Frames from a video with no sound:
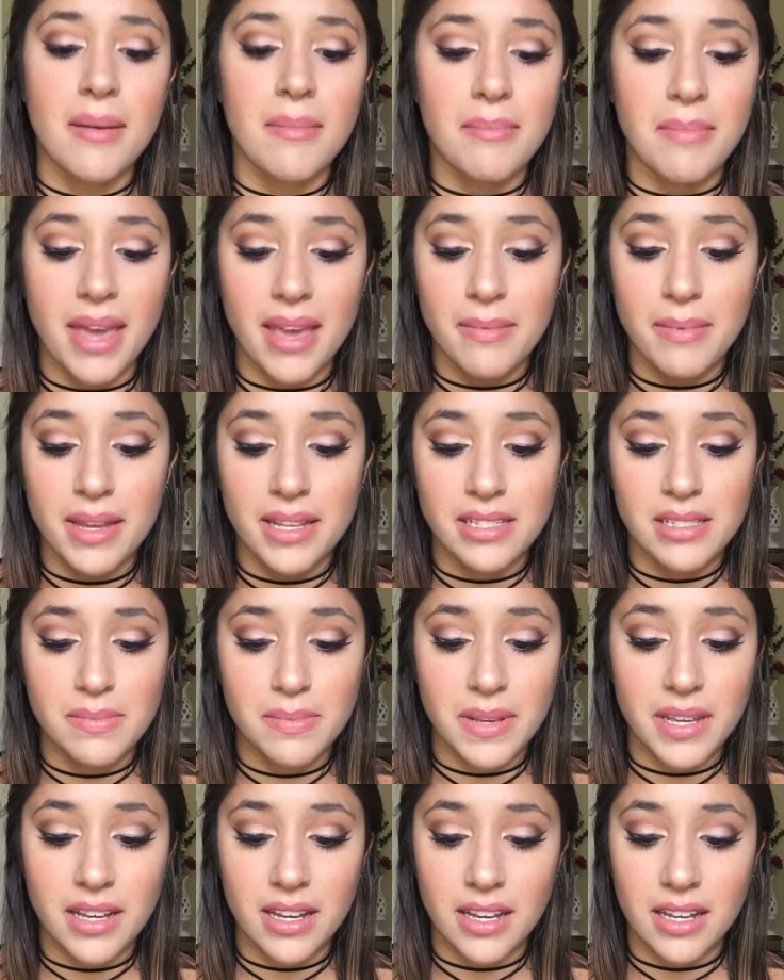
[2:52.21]
Maybe it's
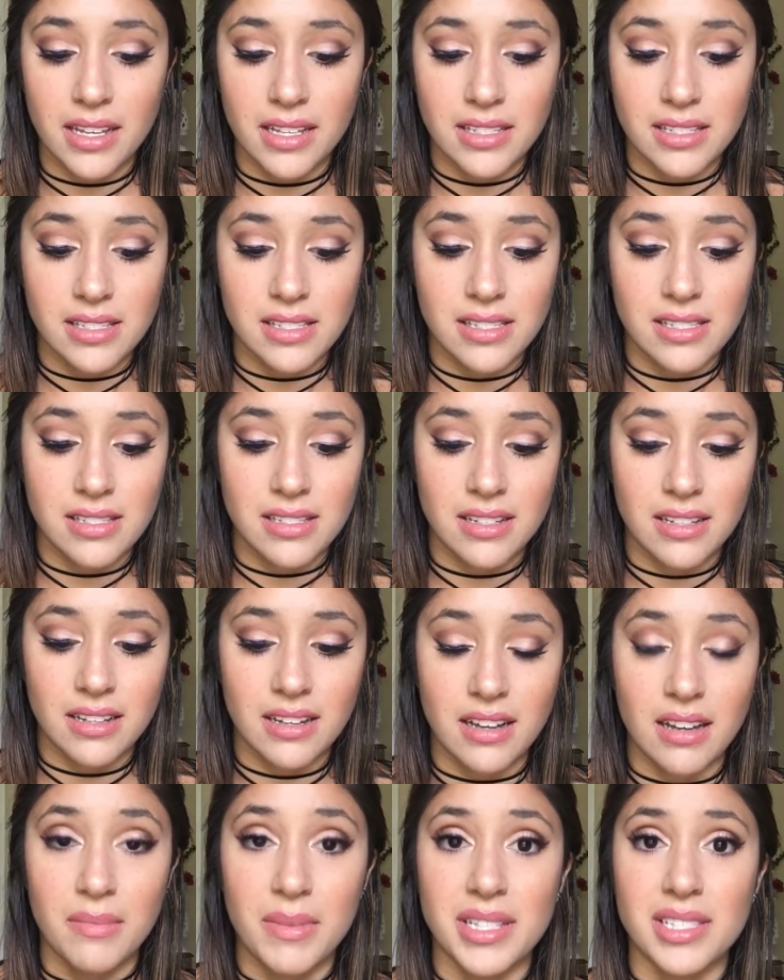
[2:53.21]
because
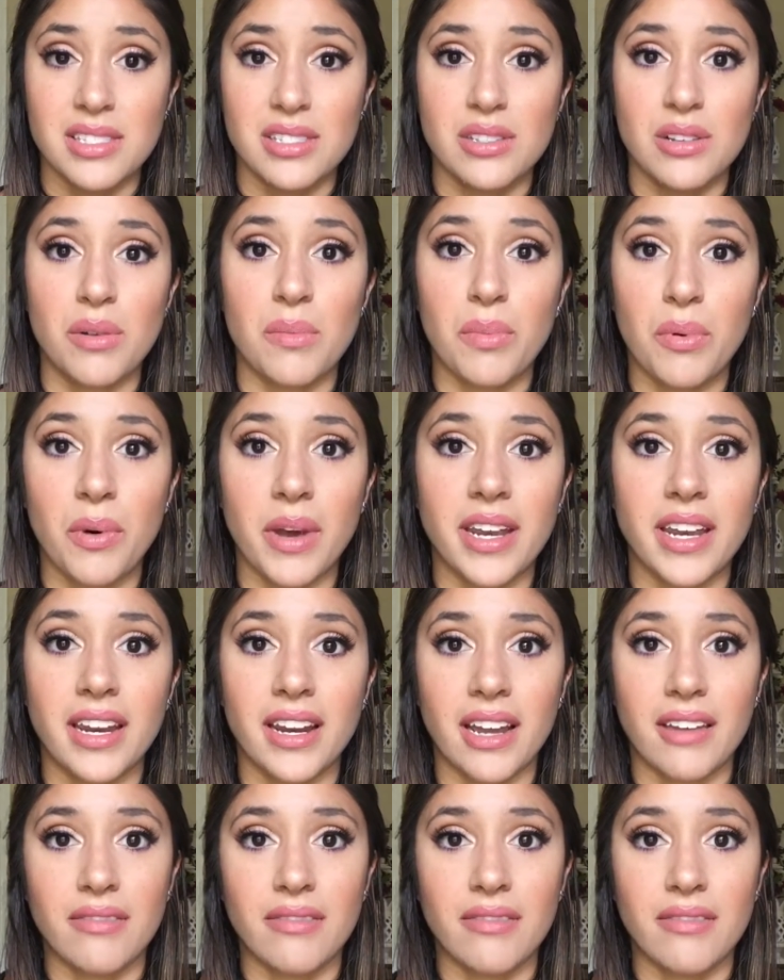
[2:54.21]
it's so pointed.